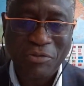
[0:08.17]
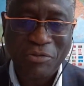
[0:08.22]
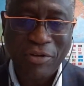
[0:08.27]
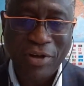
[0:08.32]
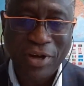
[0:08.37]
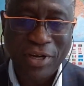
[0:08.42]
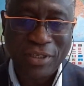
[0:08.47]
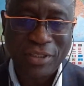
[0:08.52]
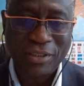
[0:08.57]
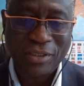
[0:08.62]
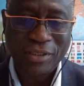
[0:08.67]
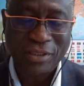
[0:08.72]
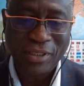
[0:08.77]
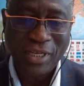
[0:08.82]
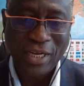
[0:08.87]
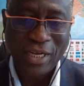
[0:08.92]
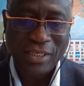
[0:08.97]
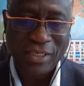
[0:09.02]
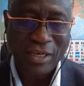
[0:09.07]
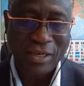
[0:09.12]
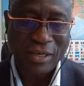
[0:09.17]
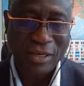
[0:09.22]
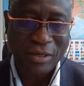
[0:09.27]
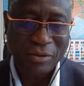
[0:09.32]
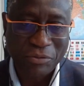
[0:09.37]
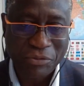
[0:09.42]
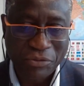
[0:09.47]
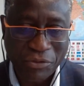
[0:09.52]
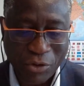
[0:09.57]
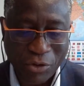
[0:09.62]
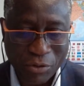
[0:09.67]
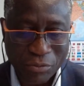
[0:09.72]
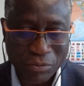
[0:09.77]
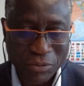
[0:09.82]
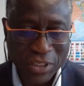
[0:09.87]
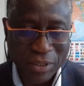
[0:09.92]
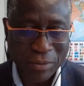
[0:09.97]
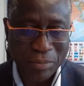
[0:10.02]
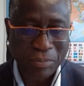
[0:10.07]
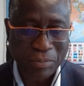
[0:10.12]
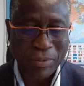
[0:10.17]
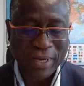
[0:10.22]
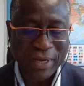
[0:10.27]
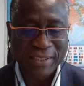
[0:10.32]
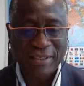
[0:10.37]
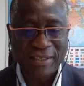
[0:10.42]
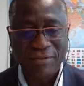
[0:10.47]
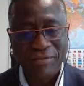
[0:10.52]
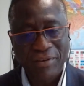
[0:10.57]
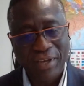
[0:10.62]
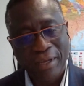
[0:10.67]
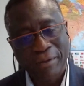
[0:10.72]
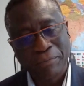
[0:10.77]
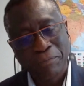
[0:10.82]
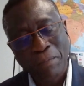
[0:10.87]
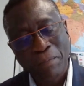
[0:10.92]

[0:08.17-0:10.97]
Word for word: friends that are from the Pacific.